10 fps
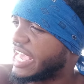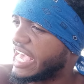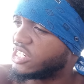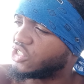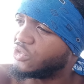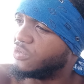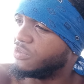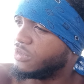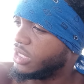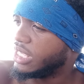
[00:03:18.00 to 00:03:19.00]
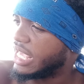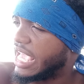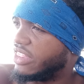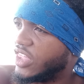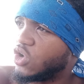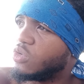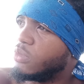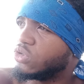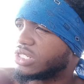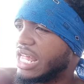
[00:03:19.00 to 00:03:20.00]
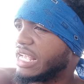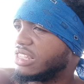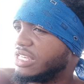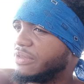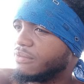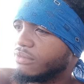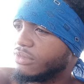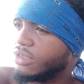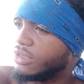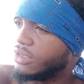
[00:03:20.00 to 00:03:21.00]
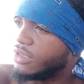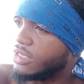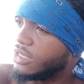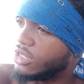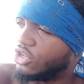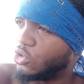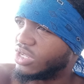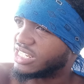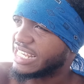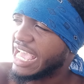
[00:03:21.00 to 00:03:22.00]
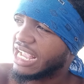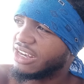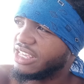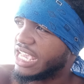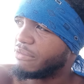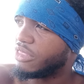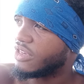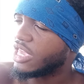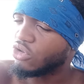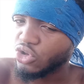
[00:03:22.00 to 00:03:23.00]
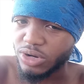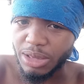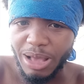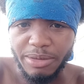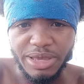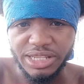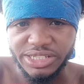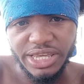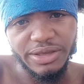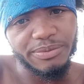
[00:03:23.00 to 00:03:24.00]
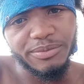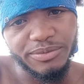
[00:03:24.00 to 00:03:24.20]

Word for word: as you. And they will most likely do exactly everything you do. They might meditate.